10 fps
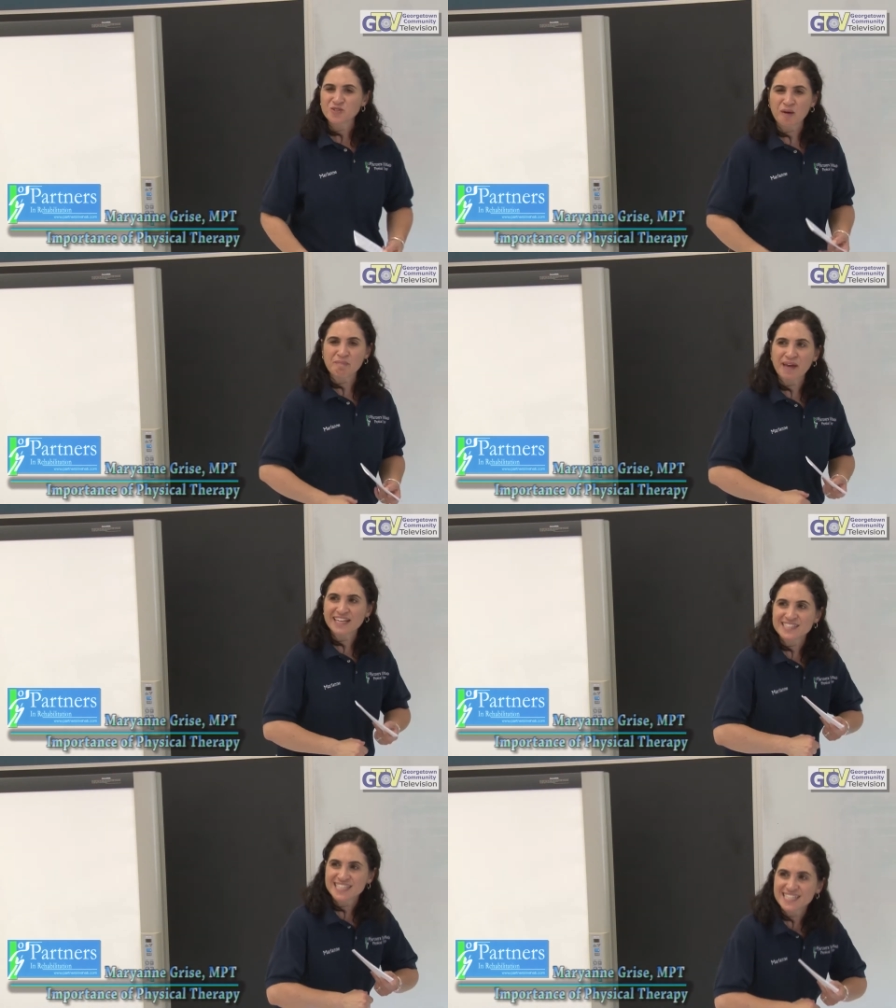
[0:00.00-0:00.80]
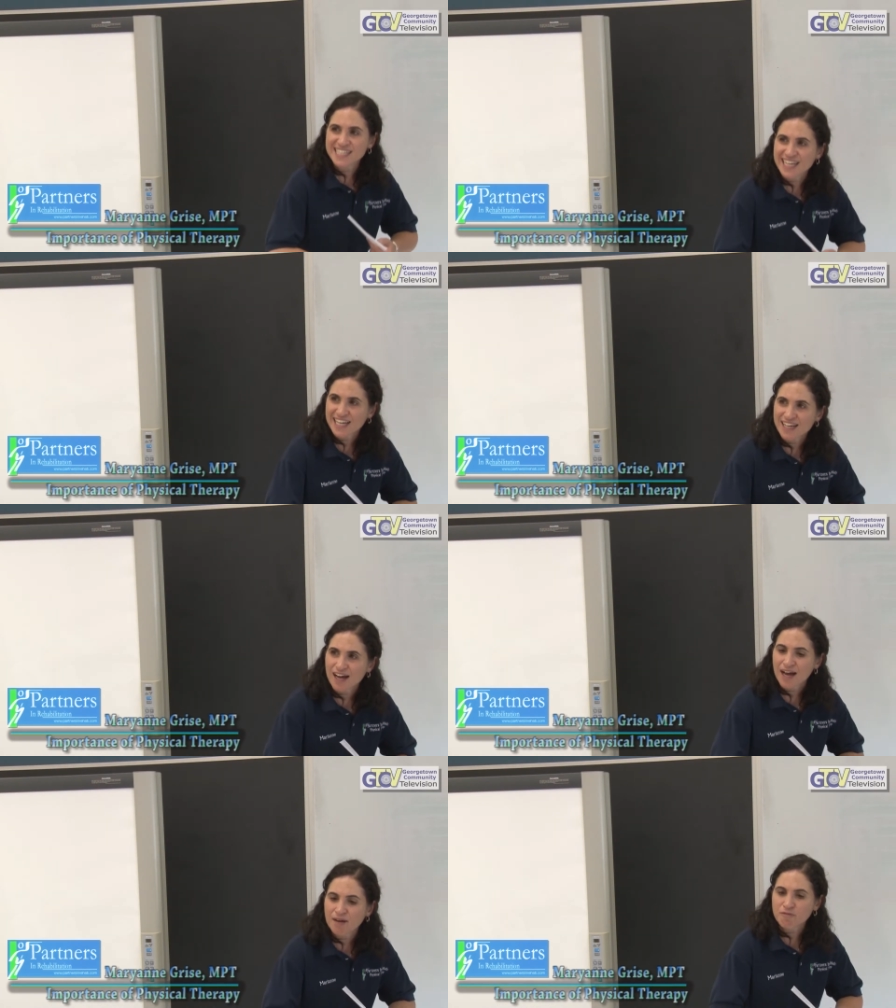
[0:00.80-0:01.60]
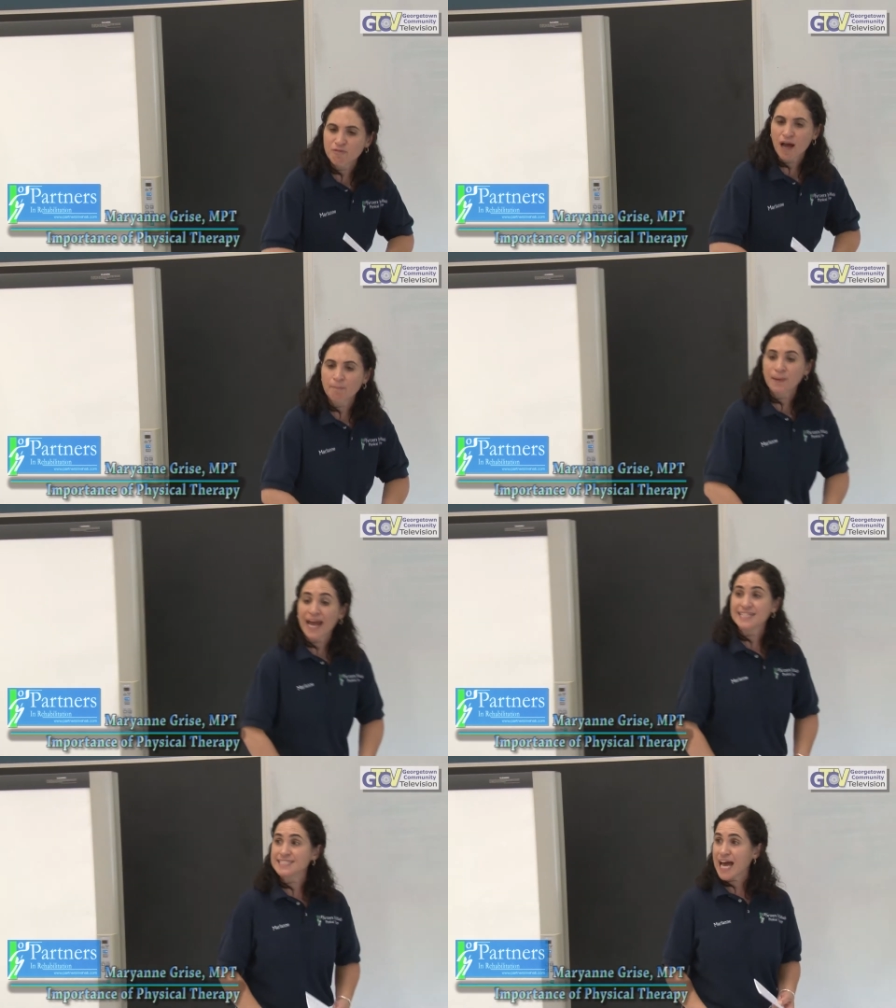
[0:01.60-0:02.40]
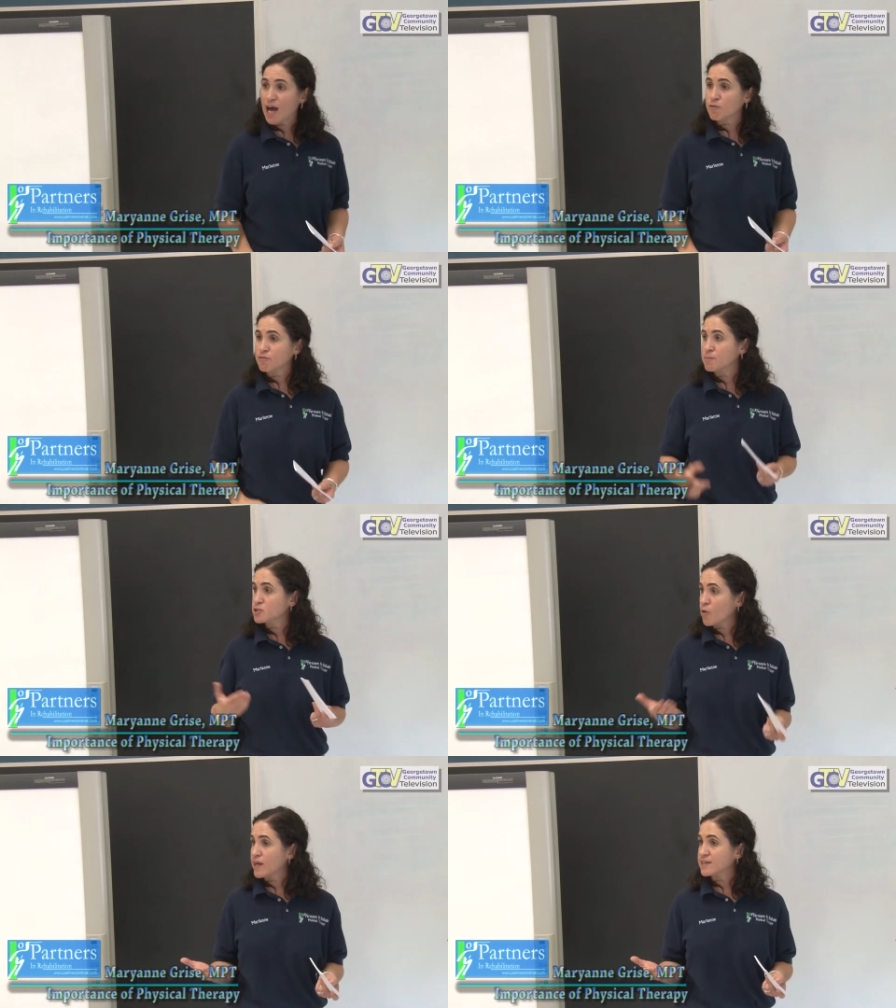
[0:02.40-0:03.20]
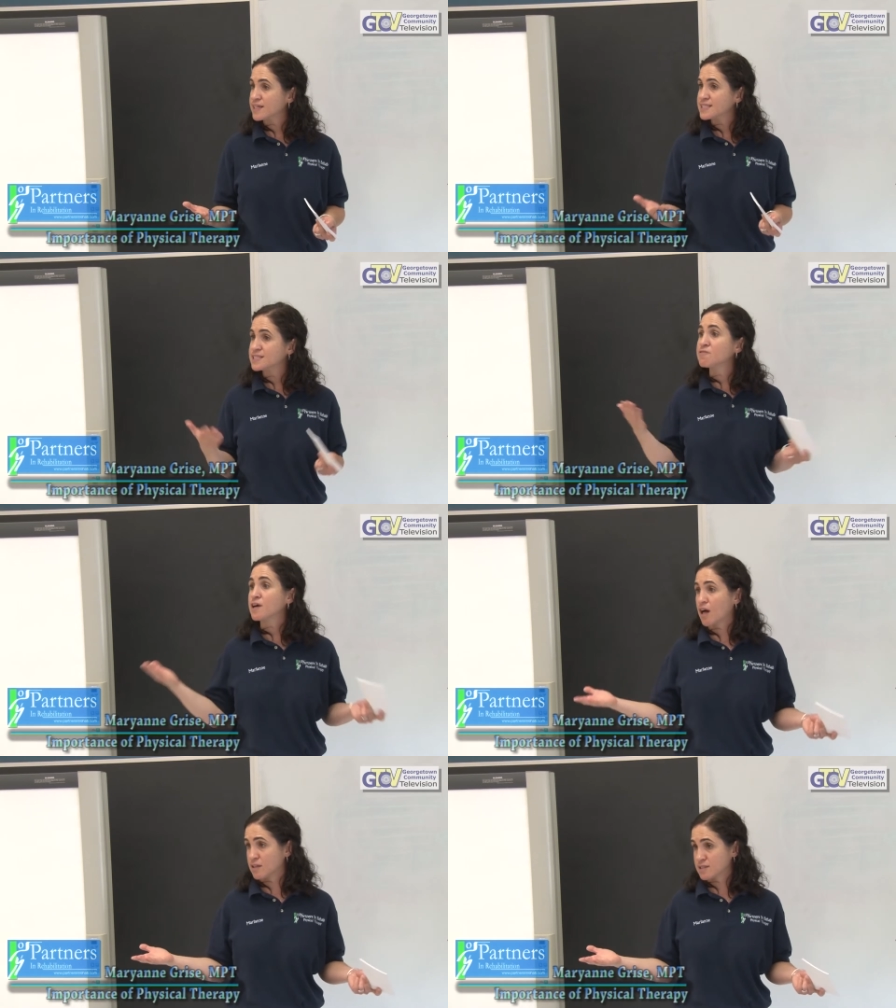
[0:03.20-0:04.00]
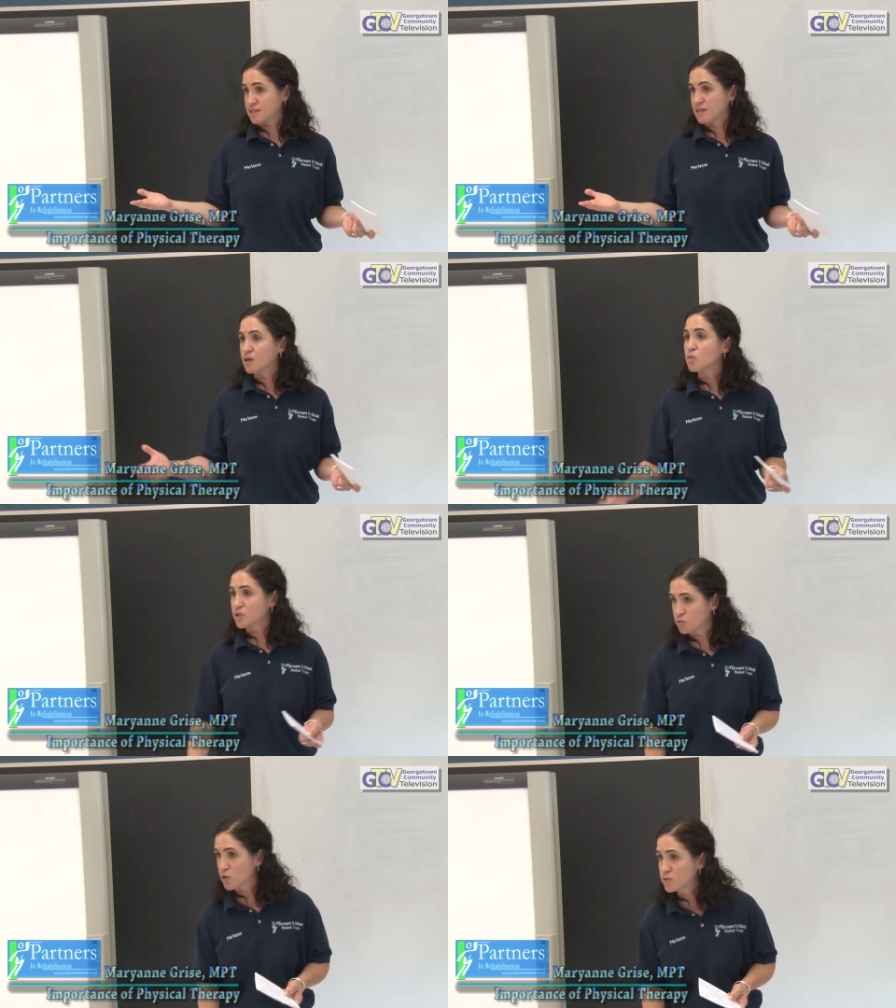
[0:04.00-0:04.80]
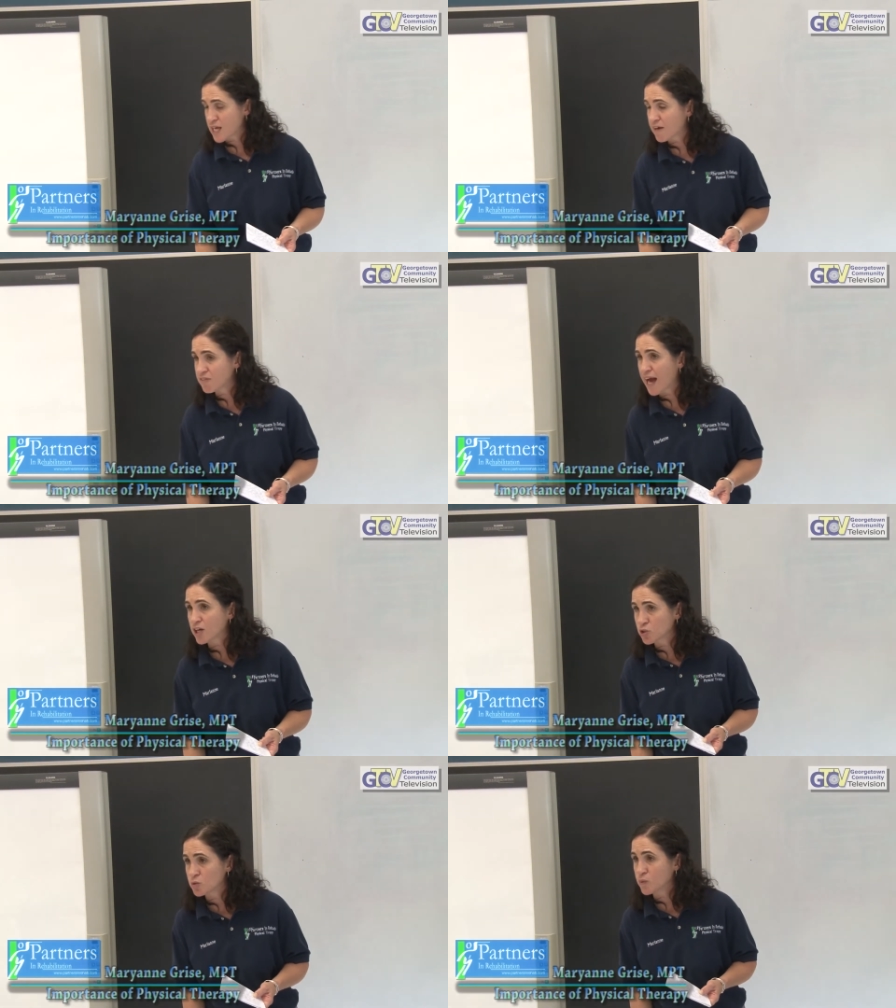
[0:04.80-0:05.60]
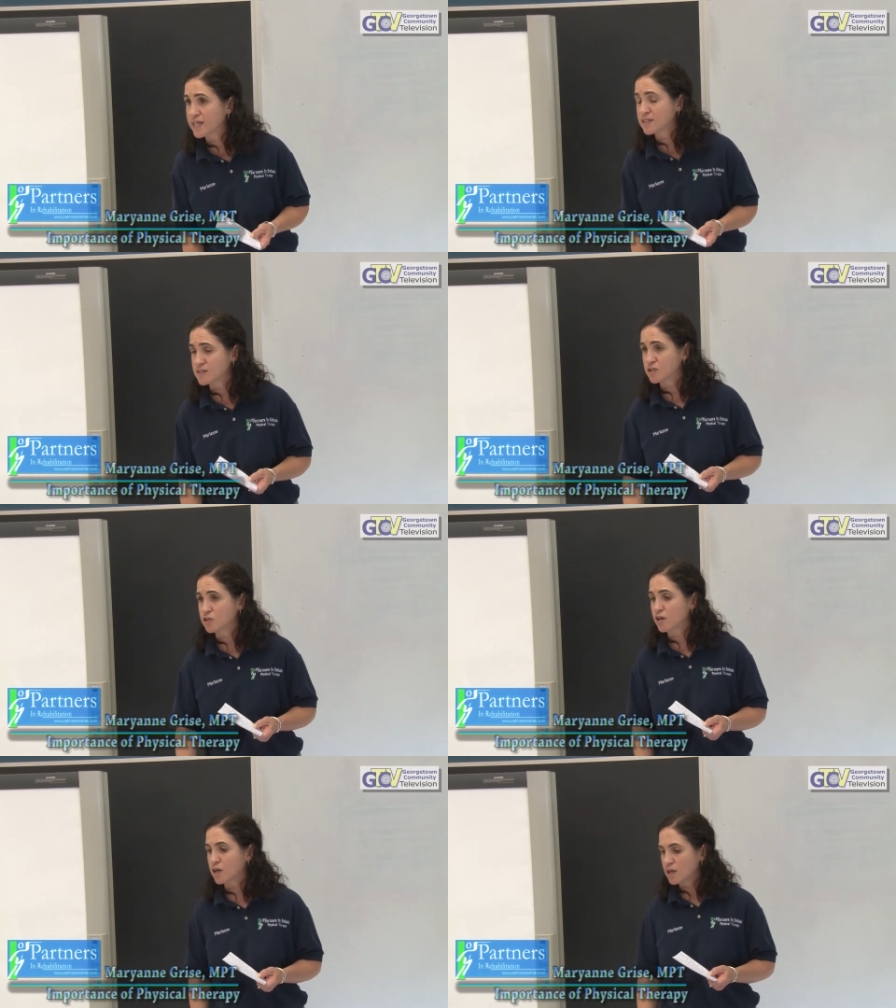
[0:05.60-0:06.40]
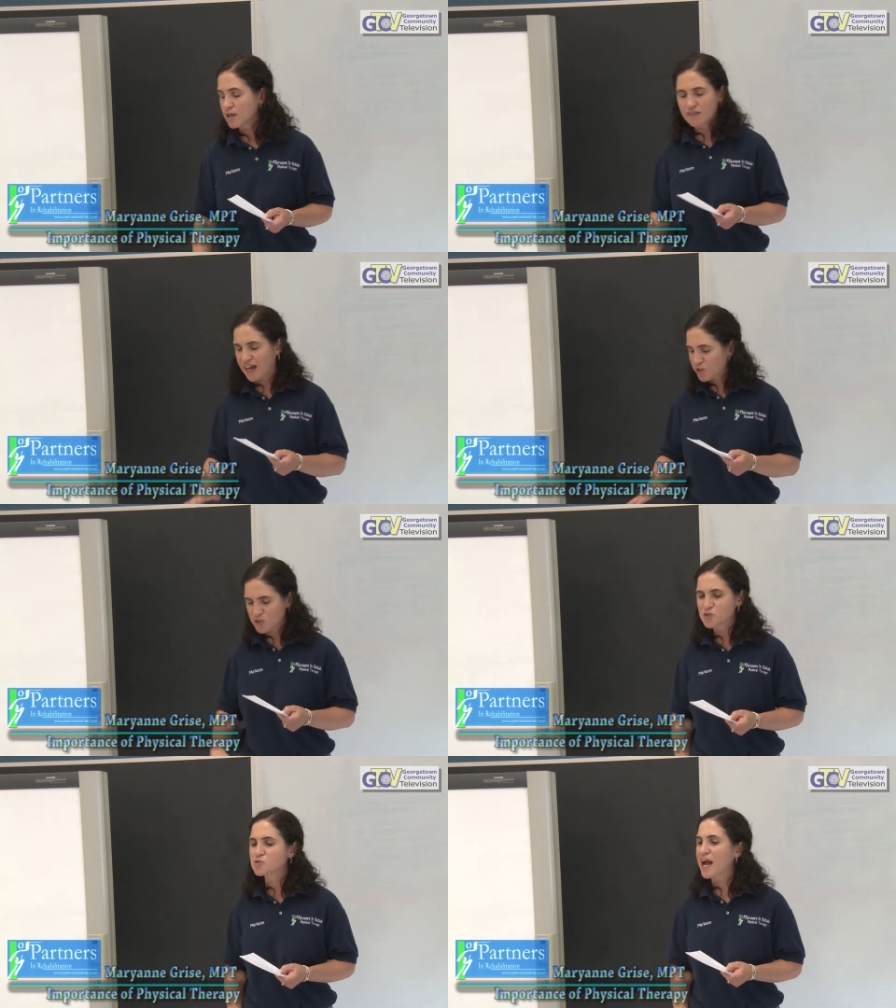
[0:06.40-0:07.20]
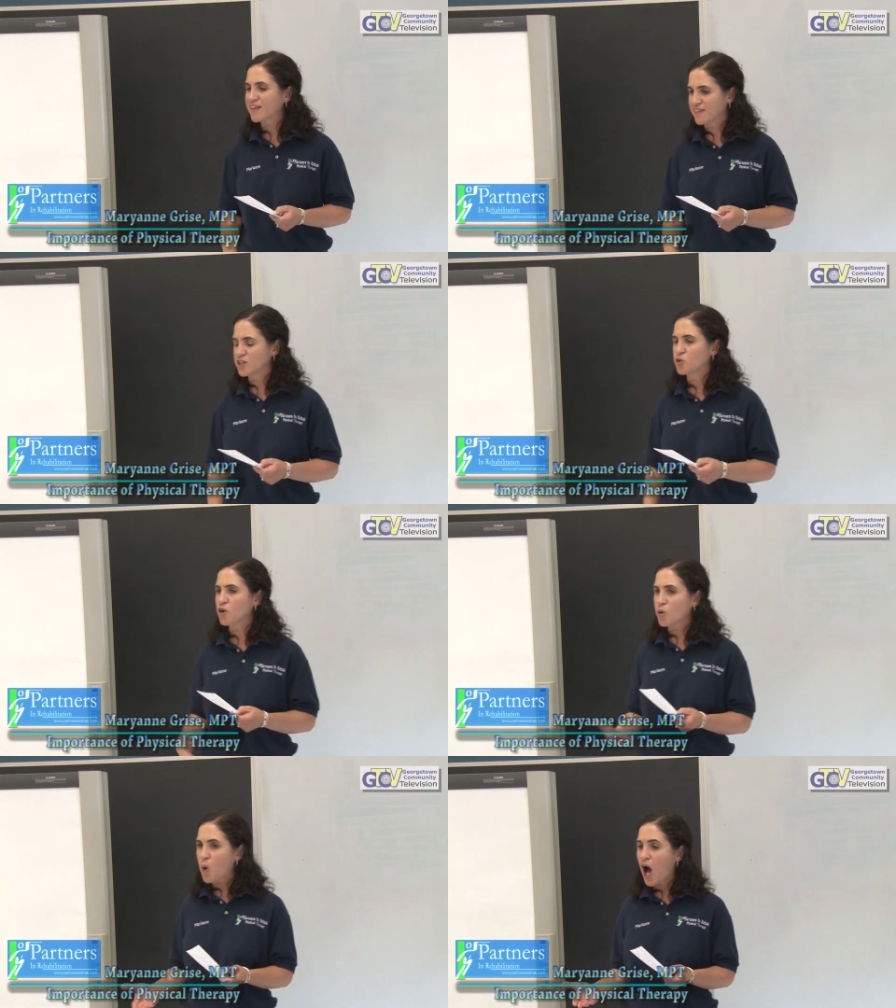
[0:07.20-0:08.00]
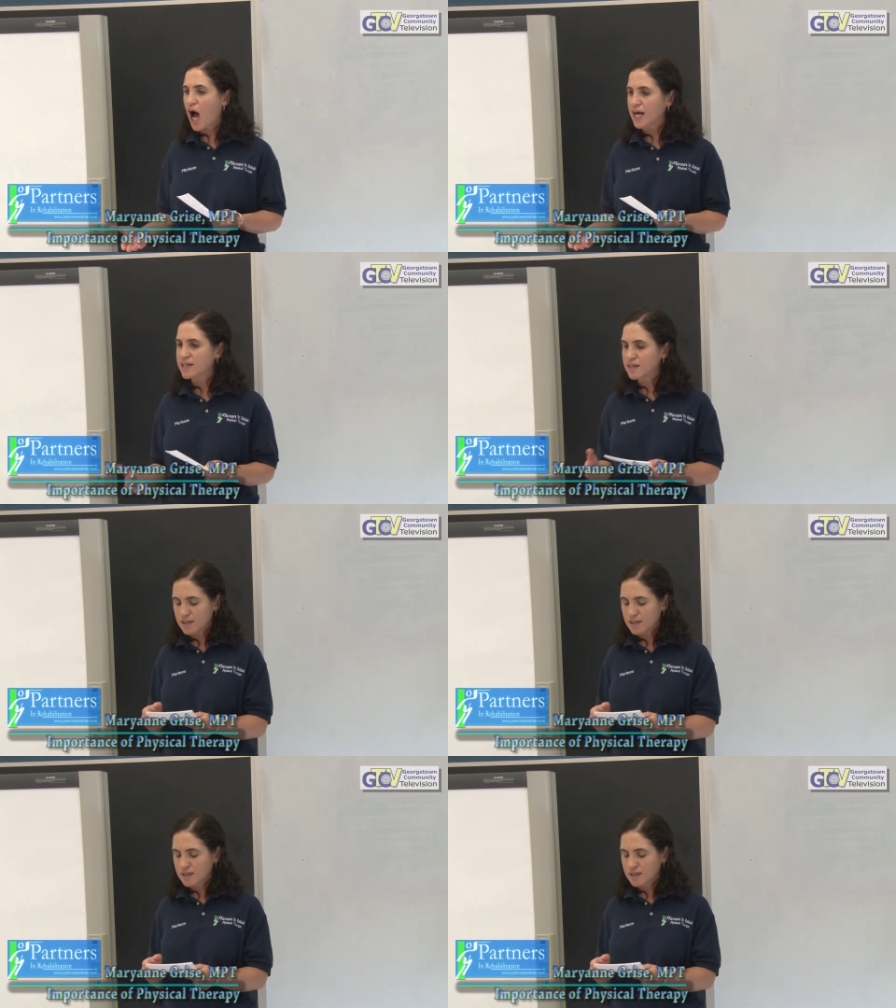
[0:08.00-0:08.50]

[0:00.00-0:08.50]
So it makes the sitting uh, up and down from a toilet difficult when you don't have that good weakness in your, that good strength in your quad.